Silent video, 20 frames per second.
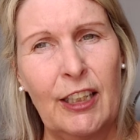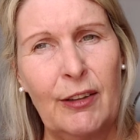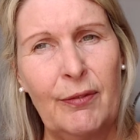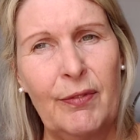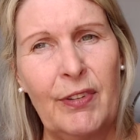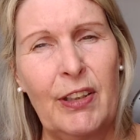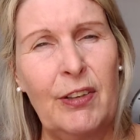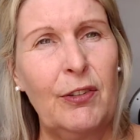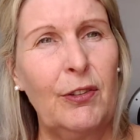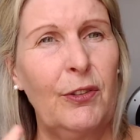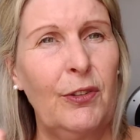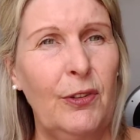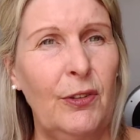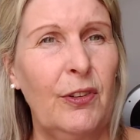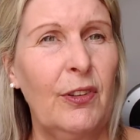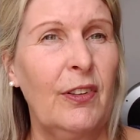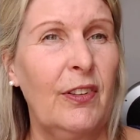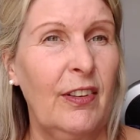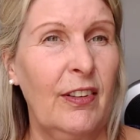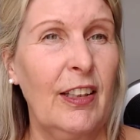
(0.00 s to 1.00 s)
These are due to,
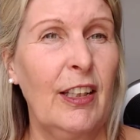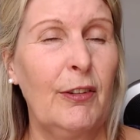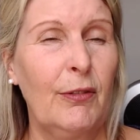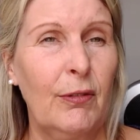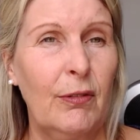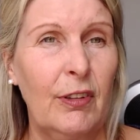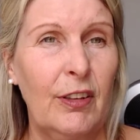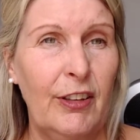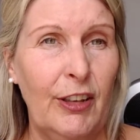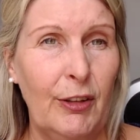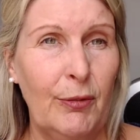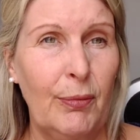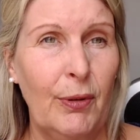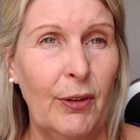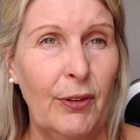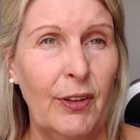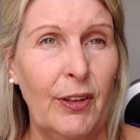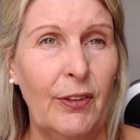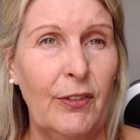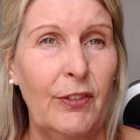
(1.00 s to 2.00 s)
as I say, retained
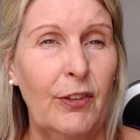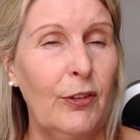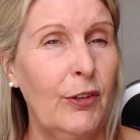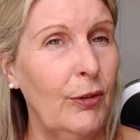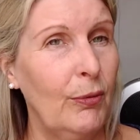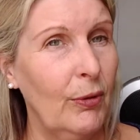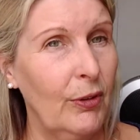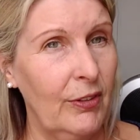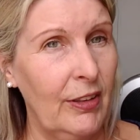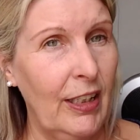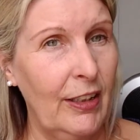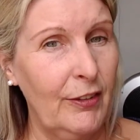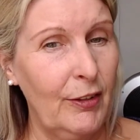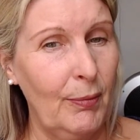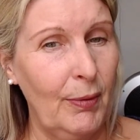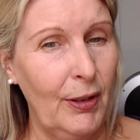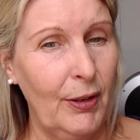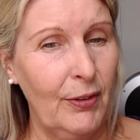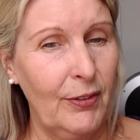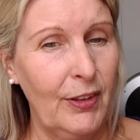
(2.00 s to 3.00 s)
products. So you want
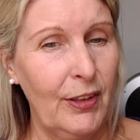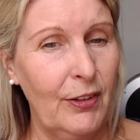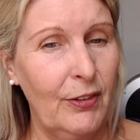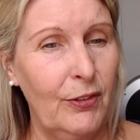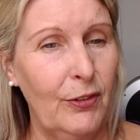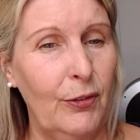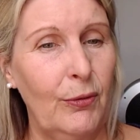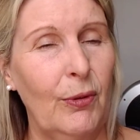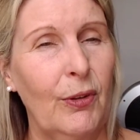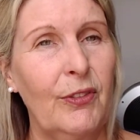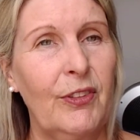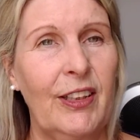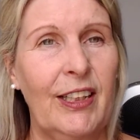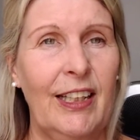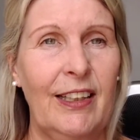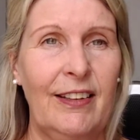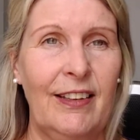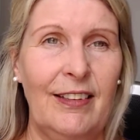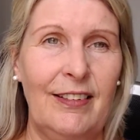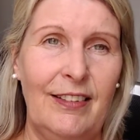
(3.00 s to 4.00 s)
antibiotics, you want to get
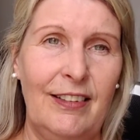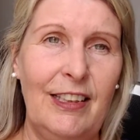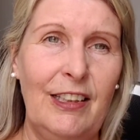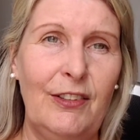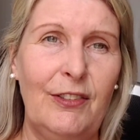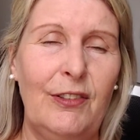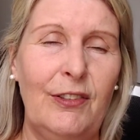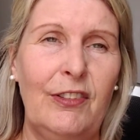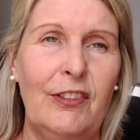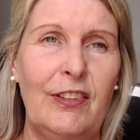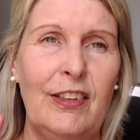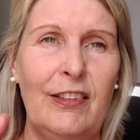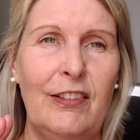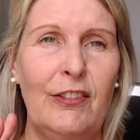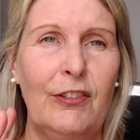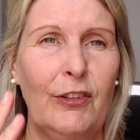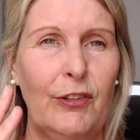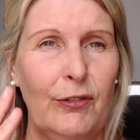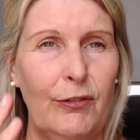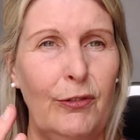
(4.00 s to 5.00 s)
this seen to. So this is
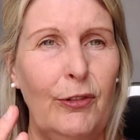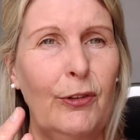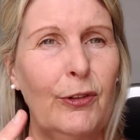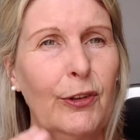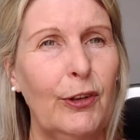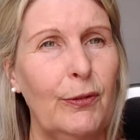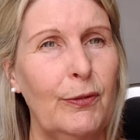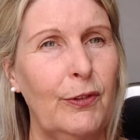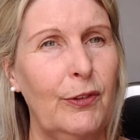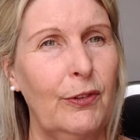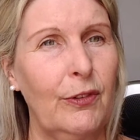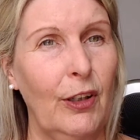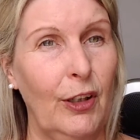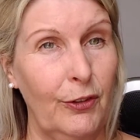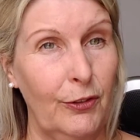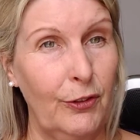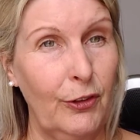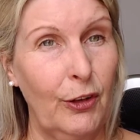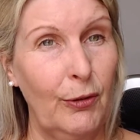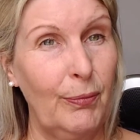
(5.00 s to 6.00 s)
not a 4-hour
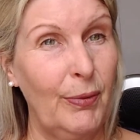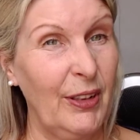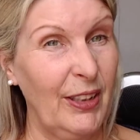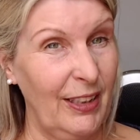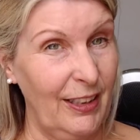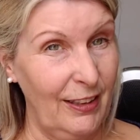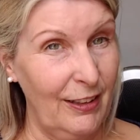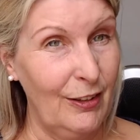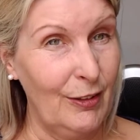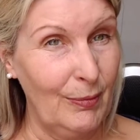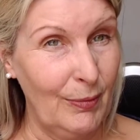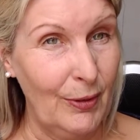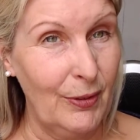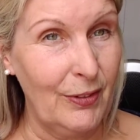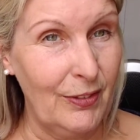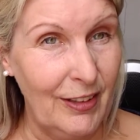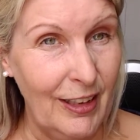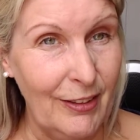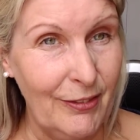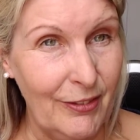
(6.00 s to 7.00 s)
job, but it is most
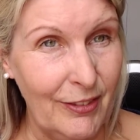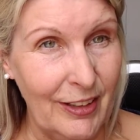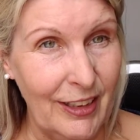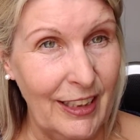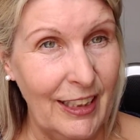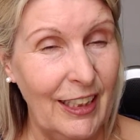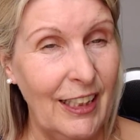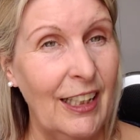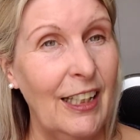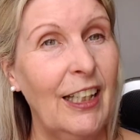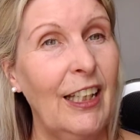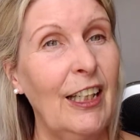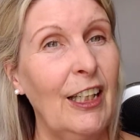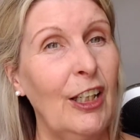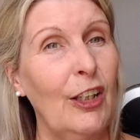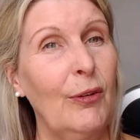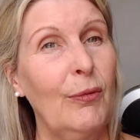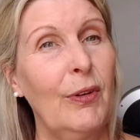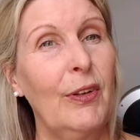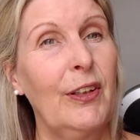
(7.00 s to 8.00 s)
definitely
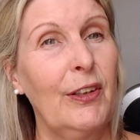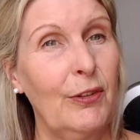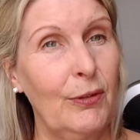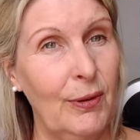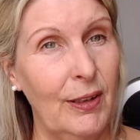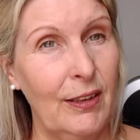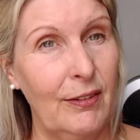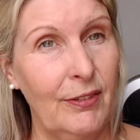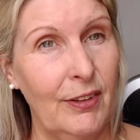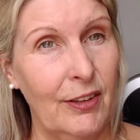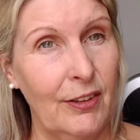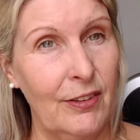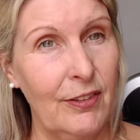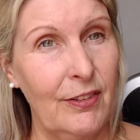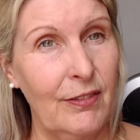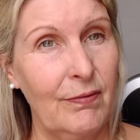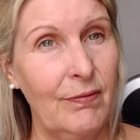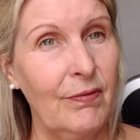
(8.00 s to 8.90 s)
within 12 hours.